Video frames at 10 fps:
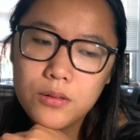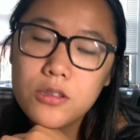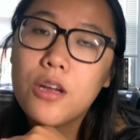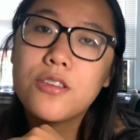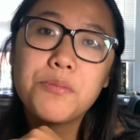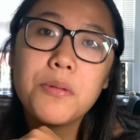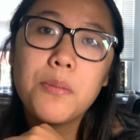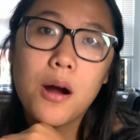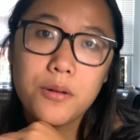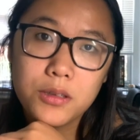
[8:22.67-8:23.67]
some of them
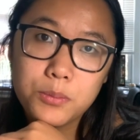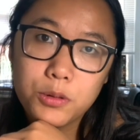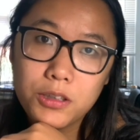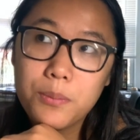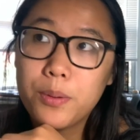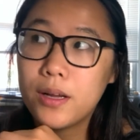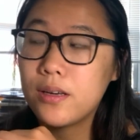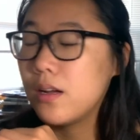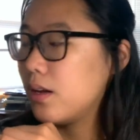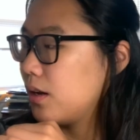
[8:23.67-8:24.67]
are really important, but
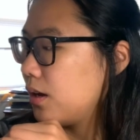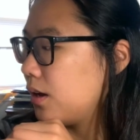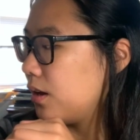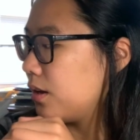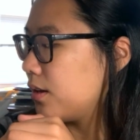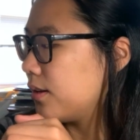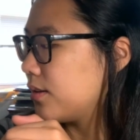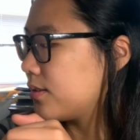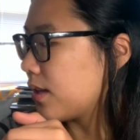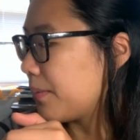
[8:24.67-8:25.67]

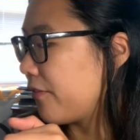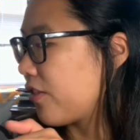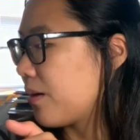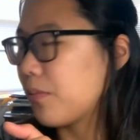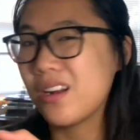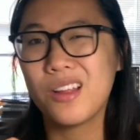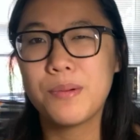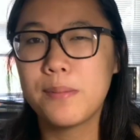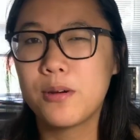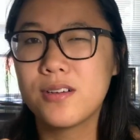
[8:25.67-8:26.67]
some of them are a little
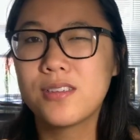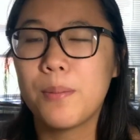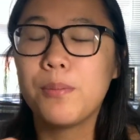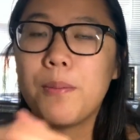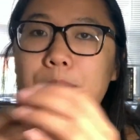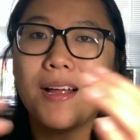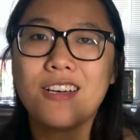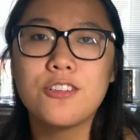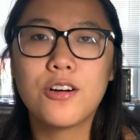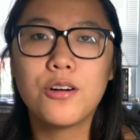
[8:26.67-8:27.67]
bit more
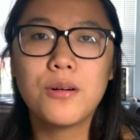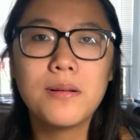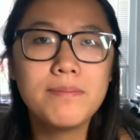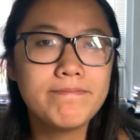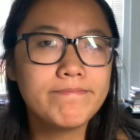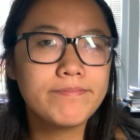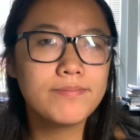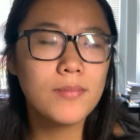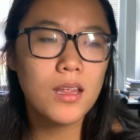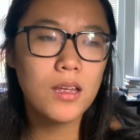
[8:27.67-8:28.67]
supplemental.
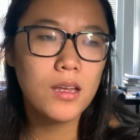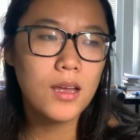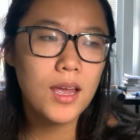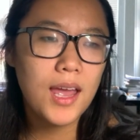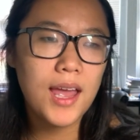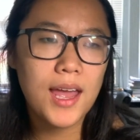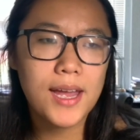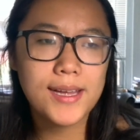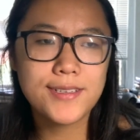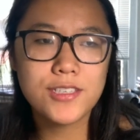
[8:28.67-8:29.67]

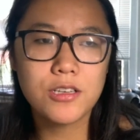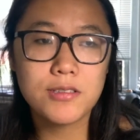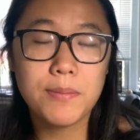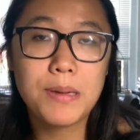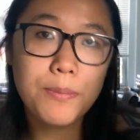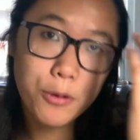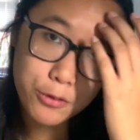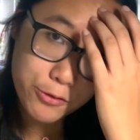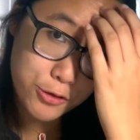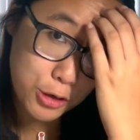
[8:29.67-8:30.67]
And so some people
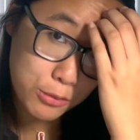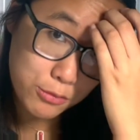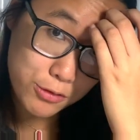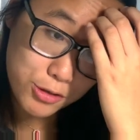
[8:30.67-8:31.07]
don't